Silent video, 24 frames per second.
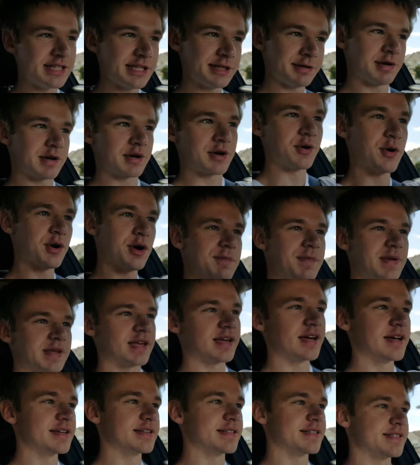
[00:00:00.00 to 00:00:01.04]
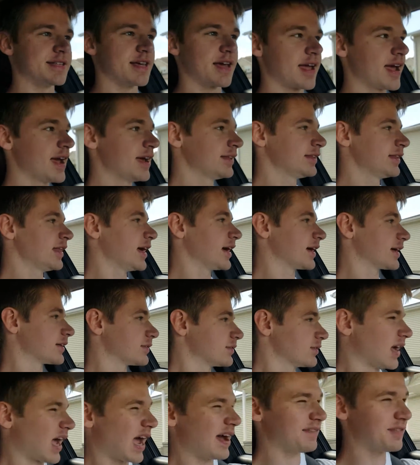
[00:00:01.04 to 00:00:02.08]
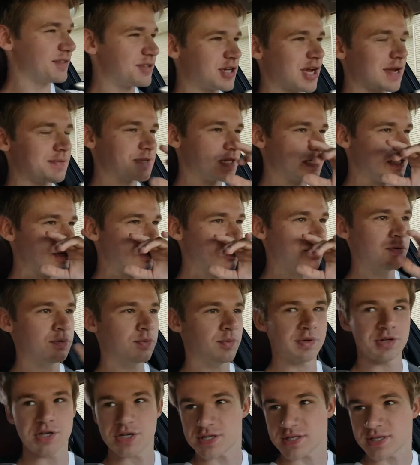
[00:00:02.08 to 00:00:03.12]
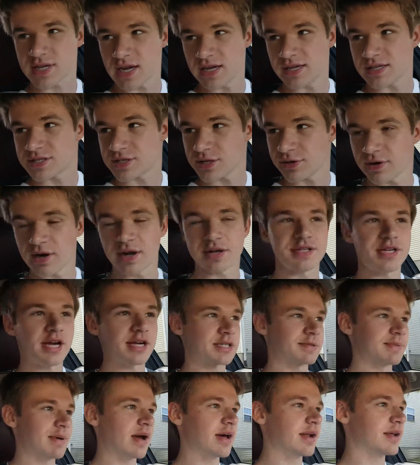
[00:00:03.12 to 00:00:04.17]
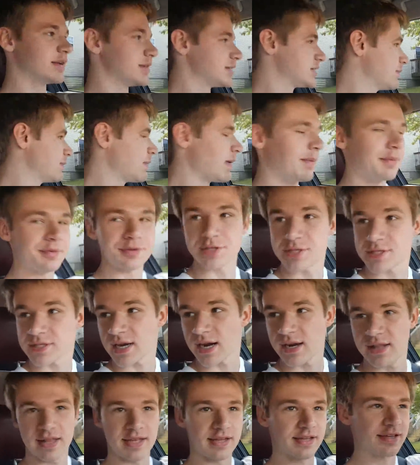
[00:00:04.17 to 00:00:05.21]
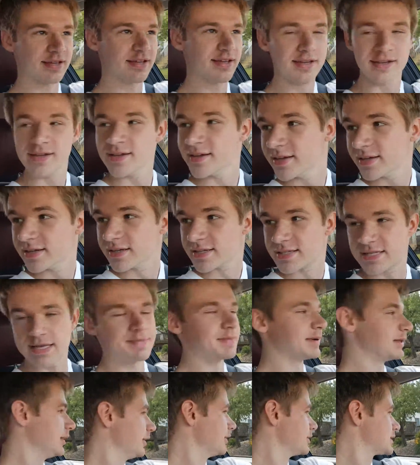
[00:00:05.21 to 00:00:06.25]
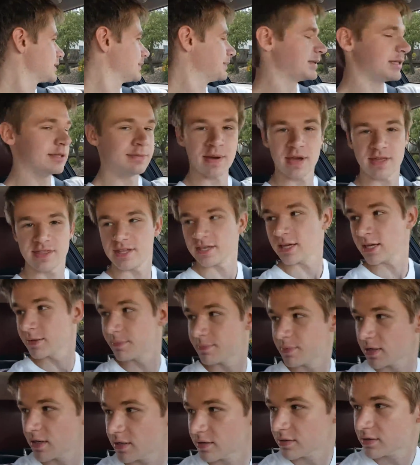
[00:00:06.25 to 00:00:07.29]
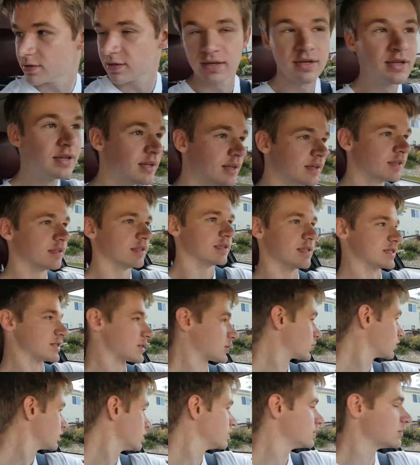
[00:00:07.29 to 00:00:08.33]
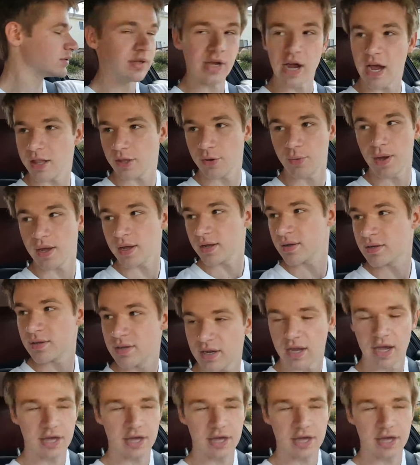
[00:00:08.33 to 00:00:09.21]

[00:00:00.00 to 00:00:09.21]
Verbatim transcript: Didn't record because again, like half the jobs I do, we just kind of sit around and talk about it. Some people just kind of like set me loose, let me do my thing, but this is either way,